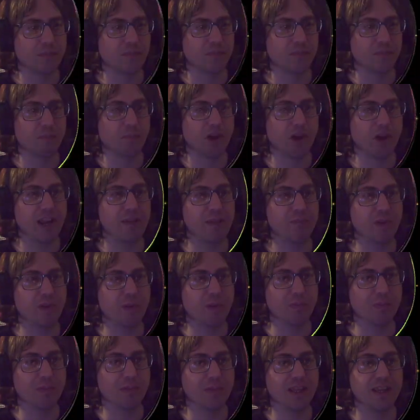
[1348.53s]
why it
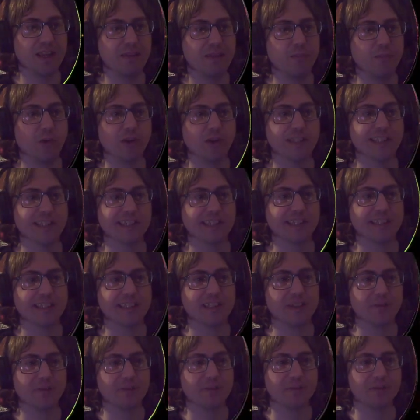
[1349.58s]
probably wants us
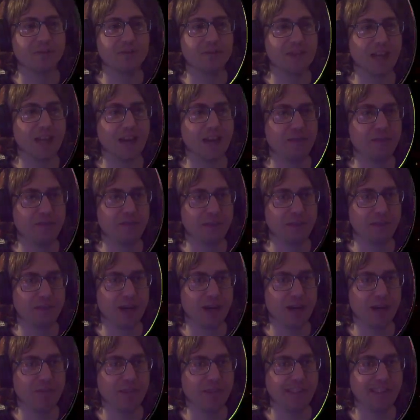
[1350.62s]
to have the
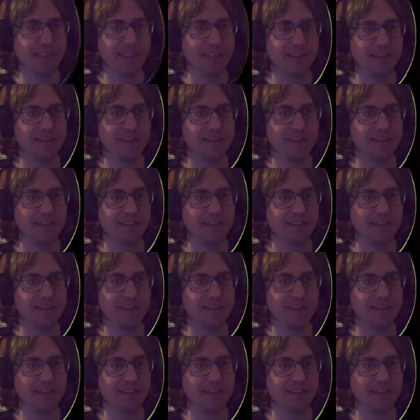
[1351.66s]
powers.